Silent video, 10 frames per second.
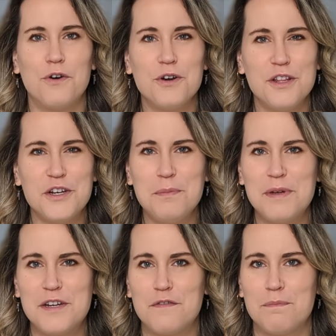For a little
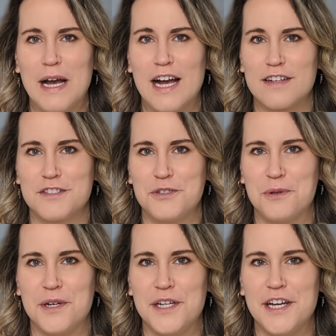bit of
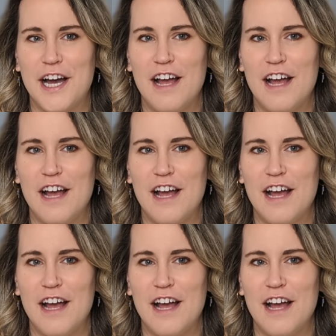backstory,